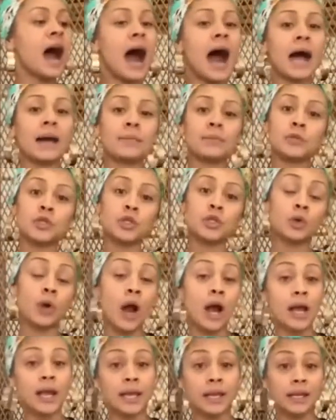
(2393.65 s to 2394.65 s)
I'm
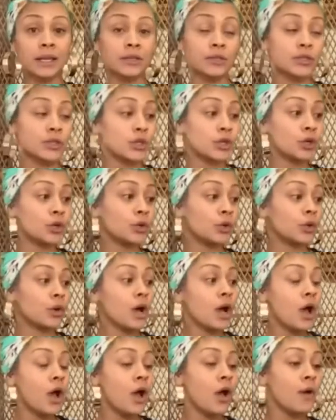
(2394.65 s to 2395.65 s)
trying
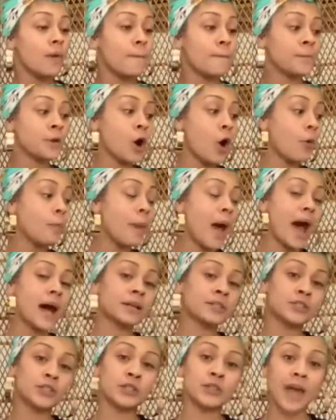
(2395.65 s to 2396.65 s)
to go
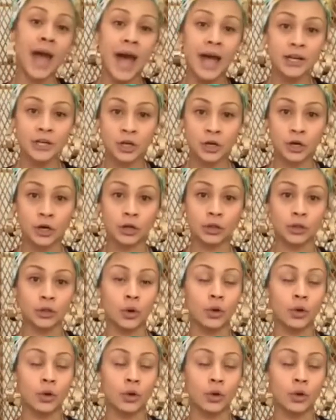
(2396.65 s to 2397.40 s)
back to that girl,